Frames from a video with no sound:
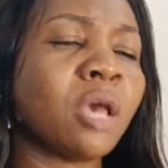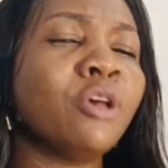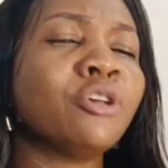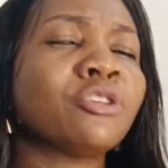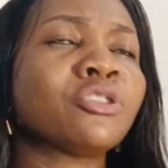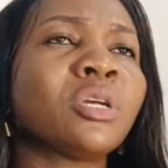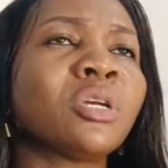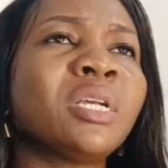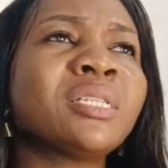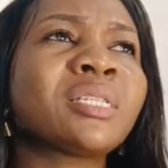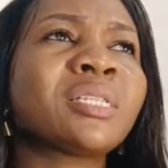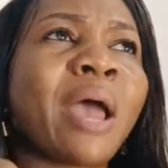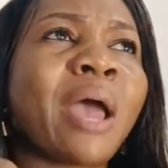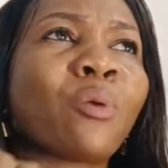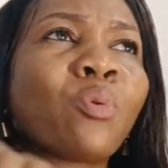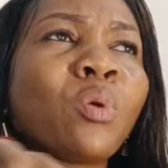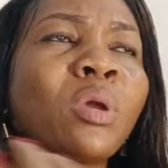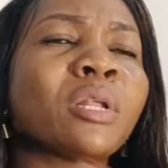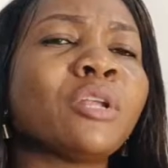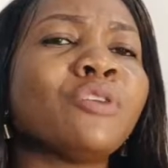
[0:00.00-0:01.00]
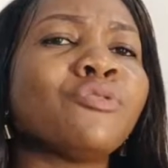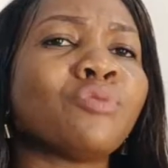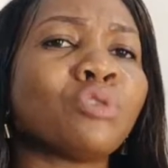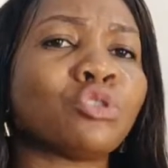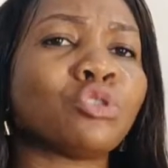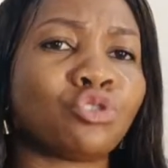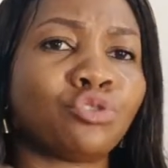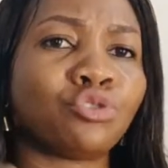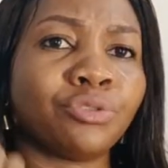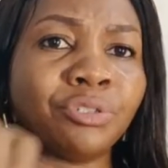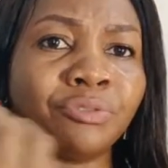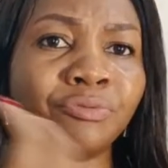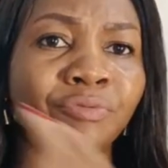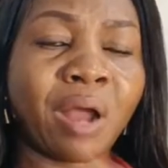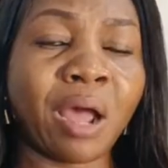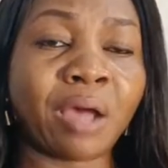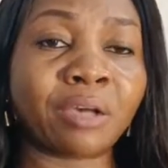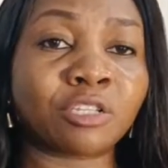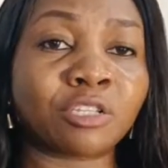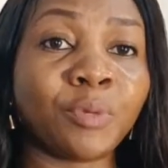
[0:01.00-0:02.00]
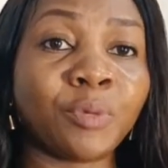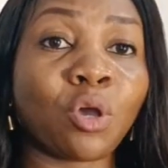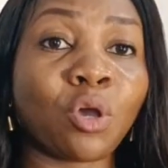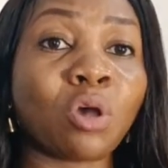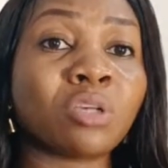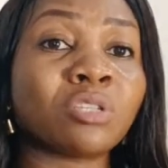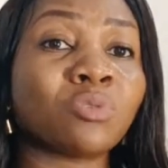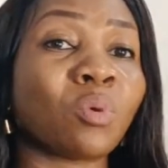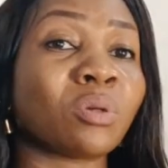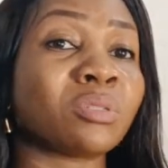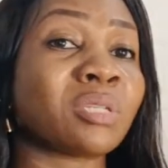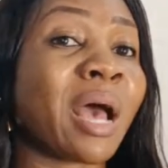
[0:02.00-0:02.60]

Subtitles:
So this guy quickly rose through the ranks because he was